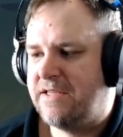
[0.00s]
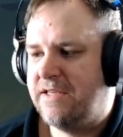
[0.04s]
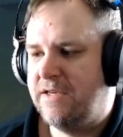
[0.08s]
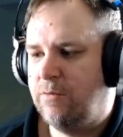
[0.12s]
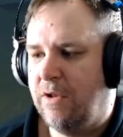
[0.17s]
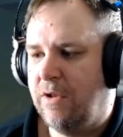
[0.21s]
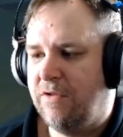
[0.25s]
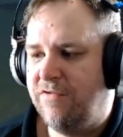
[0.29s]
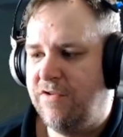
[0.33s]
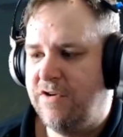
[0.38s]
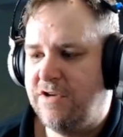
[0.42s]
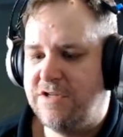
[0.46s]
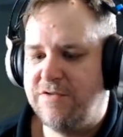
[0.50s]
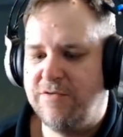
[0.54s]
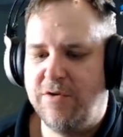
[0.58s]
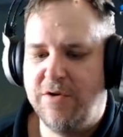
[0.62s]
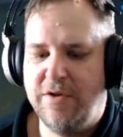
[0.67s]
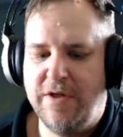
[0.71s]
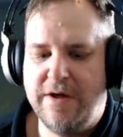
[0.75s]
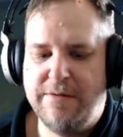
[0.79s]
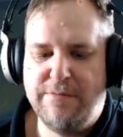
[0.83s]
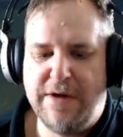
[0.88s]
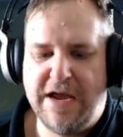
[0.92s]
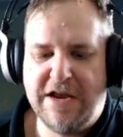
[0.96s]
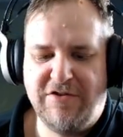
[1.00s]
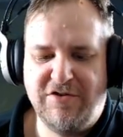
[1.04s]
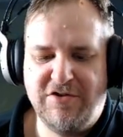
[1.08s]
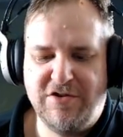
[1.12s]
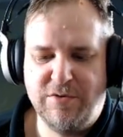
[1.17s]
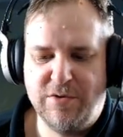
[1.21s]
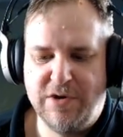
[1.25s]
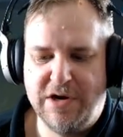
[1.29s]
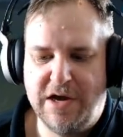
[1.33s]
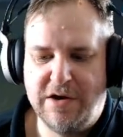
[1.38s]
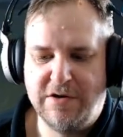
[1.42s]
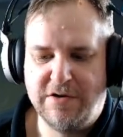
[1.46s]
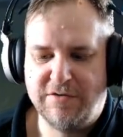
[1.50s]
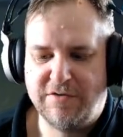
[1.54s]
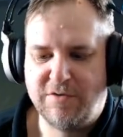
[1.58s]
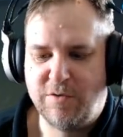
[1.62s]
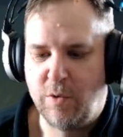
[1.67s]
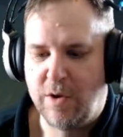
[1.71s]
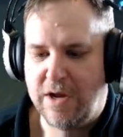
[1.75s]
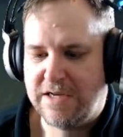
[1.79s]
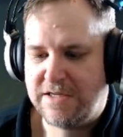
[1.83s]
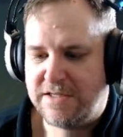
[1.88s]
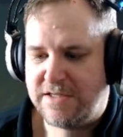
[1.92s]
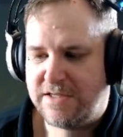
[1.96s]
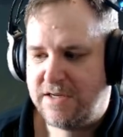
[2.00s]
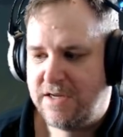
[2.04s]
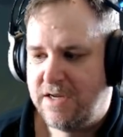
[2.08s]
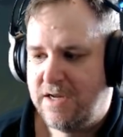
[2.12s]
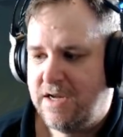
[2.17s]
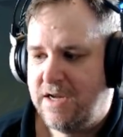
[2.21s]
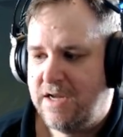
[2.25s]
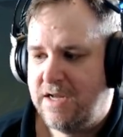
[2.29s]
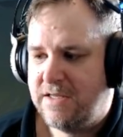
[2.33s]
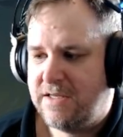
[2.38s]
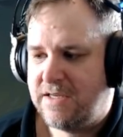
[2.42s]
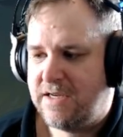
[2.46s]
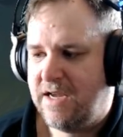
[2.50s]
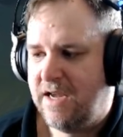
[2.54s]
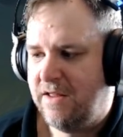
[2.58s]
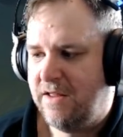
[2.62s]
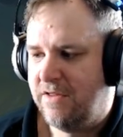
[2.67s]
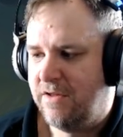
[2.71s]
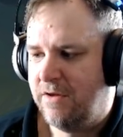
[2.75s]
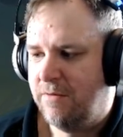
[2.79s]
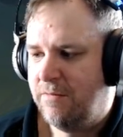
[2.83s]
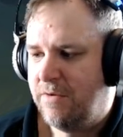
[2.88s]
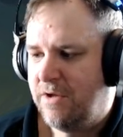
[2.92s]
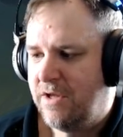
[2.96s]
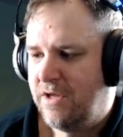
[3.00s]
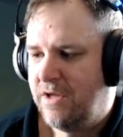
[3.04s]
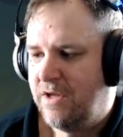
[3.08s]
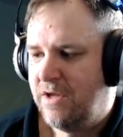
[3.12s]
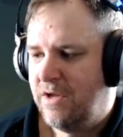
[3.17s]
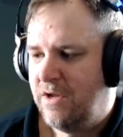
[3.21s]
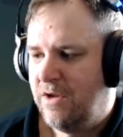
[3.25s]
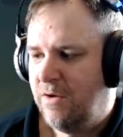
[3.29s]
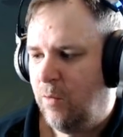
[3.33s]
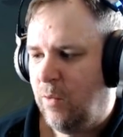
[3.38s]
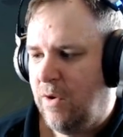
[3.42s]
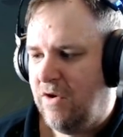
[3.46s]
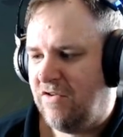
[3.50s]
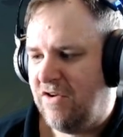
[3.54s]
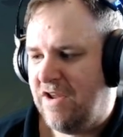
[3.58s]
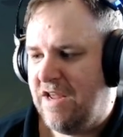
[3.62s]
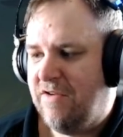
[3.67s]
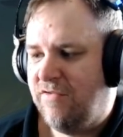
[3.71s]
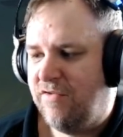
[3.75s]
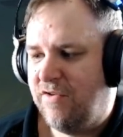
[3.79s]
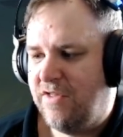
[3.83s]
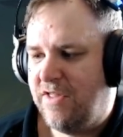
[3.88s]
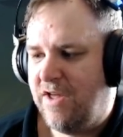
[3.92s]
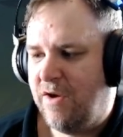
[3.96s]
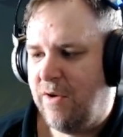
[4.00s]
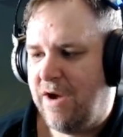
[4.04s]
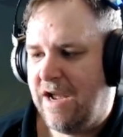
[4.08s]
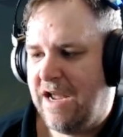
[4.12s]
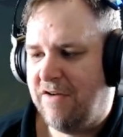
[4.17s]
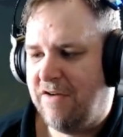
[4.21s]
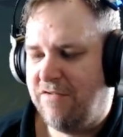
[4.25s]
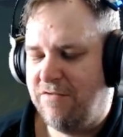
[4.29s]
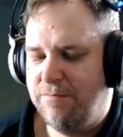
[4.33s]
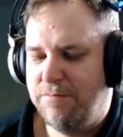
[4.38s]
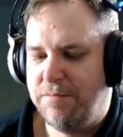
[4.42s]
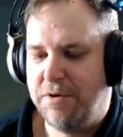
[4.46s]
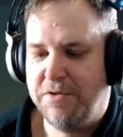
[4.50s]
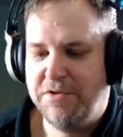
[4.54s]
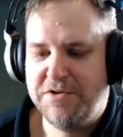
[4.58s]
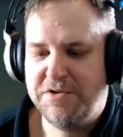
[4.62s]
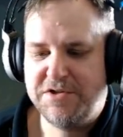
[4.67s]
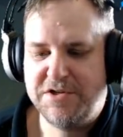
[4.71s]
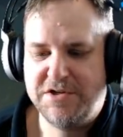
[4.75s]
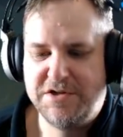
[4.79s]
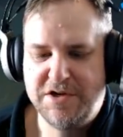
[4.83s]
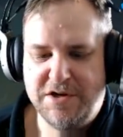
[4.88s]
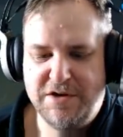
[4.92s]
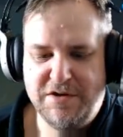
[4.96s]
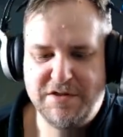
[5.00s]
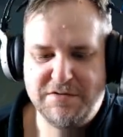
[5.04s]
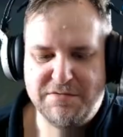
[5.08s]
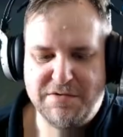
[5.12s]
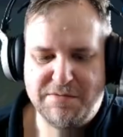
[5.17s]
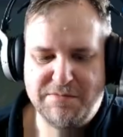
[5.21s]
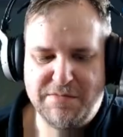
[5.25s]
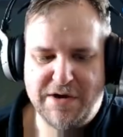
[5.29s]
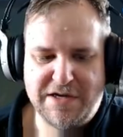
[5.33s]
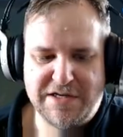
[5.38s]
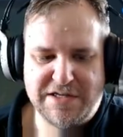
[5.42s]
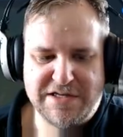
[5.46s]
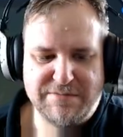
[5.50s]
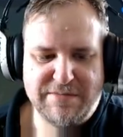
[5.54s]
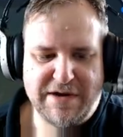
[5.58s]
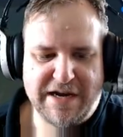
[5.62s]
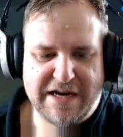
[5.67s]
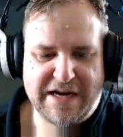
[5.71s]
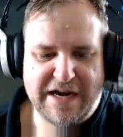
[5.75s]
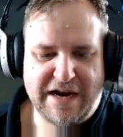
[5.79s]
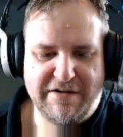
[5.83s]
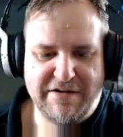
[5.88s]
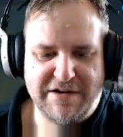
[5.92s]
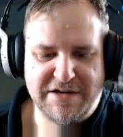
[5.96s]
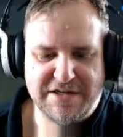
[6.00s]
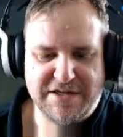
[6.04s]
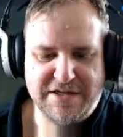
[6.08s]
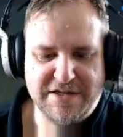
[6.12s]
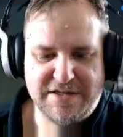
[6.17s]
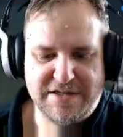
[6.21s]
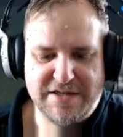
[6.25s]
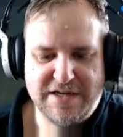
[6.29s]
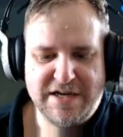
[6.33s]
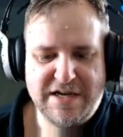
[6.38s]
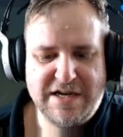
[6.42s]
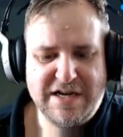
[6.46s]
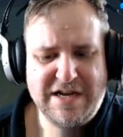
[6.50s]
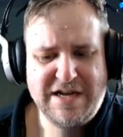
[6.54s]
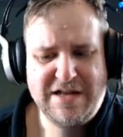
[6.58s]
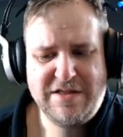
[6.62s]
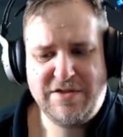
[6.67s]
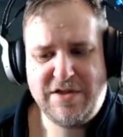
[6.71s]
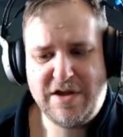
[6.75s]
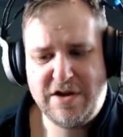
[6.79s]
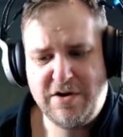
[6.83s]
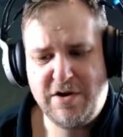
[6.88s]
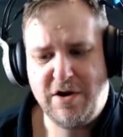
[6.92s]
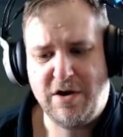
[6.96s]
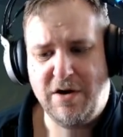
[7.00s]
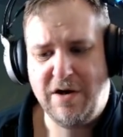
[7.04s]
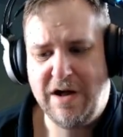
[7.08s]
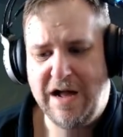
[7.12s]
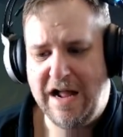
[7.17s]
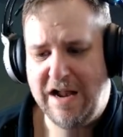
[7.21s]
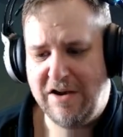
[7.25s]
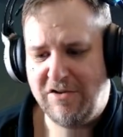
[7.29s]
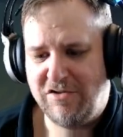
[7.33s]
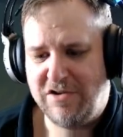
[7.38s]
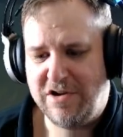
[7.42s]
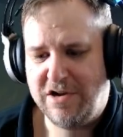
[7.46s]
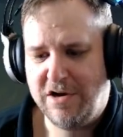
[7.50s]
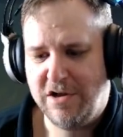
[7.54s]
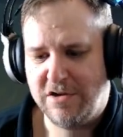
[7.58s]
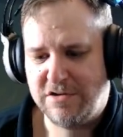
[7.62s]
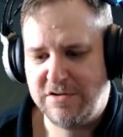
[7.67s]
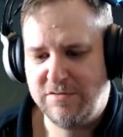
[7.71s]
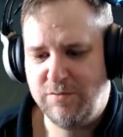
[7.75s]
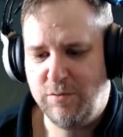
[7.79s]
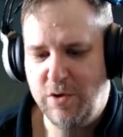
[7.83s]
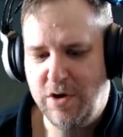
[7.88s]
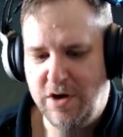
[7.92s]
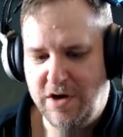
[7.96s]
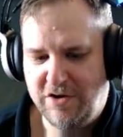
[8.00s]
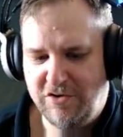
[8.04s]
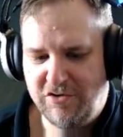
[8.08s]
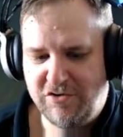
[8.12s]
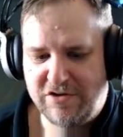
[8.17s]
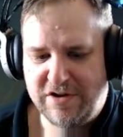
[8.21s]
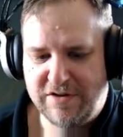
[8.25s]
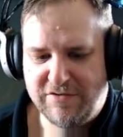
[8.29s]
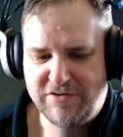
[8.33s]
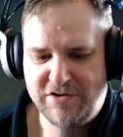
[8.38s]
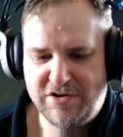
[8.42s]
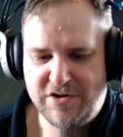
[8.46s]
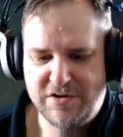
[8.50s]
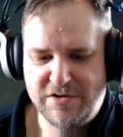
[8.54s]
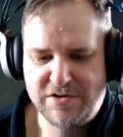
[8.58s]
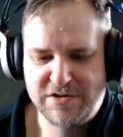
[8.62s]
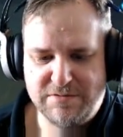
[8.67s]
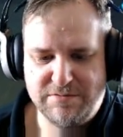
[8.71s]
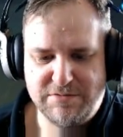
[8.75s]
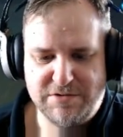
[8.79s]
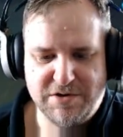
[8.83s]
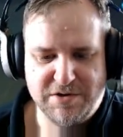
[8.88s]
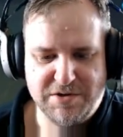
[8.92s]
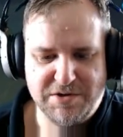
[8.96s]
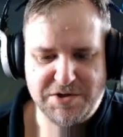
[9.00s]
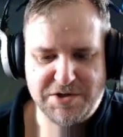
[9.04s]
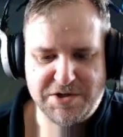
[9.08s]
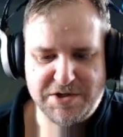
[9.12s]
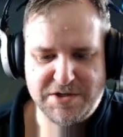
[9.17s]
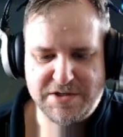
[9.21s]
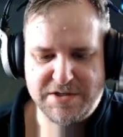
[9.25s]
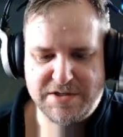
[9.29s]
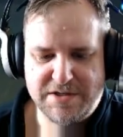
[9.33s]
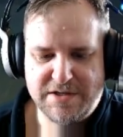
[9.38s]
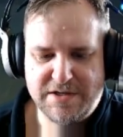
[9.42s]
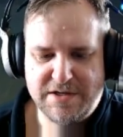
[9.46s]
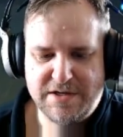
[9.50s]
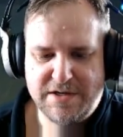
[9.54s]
Well, first of all, they made you do a load of quests to get them, which, even though I haven't bothered to do them on most of my characters, they're not actually a lot of work. You just have to do some dungeons.